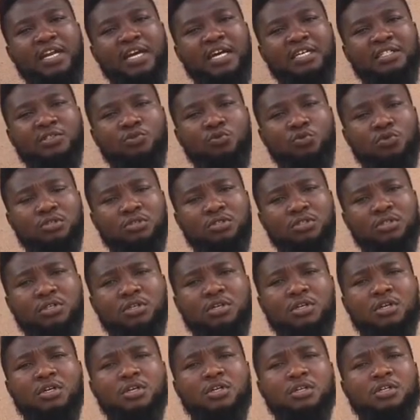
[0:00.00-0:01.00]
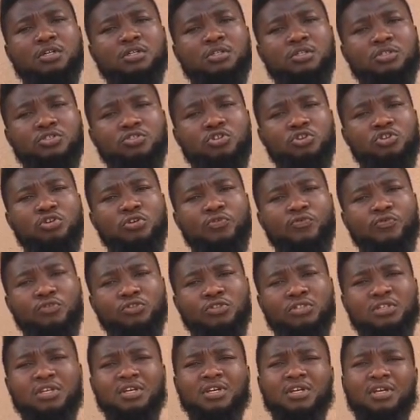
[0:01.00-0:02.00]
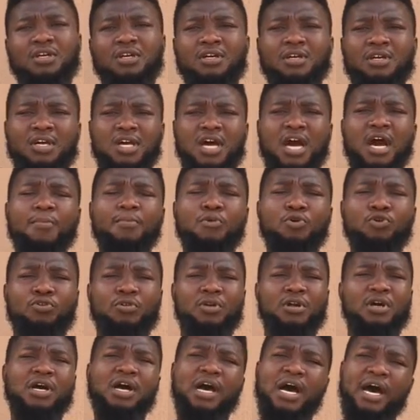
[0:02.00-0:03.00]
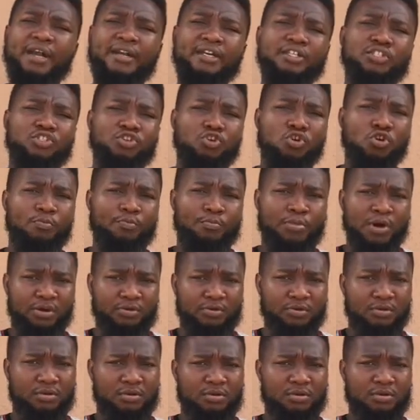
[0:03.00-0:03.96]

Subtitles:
as what? The study of what? Carbon and its compound.